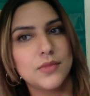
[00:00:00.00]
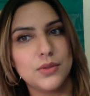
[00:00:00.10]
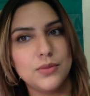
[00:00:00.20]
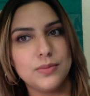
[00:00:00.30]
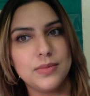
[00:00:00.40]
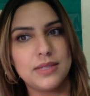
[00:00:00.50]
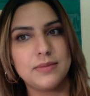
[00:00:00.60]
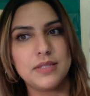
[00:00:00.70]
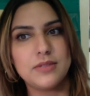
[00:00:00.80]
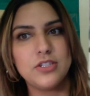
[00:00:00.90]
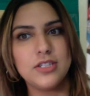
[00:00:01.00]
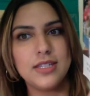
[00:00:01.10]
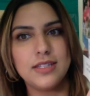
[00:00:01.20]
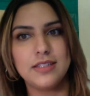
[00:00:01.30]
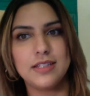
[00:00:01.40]
Ooh, let me
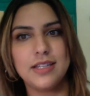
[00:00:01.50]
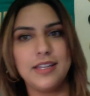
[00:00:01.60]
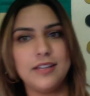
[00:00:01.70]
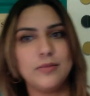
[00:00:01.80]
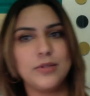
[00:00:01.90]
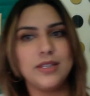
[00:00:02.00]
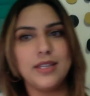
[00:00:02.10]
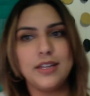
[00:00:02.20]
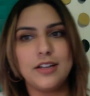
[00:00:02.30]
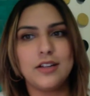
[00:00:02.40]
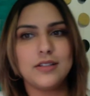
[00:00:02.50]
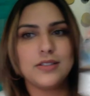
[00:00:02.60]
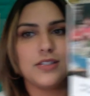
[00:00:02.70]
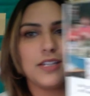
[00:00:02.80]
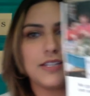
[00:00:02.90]
get in the camera there
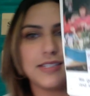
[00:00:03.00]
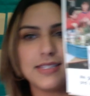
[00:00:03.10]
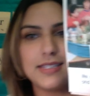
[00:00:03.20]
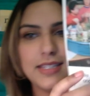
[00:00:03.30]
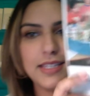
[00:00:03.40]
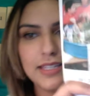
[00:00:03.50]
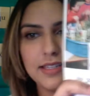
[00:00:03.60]
so you guys can see.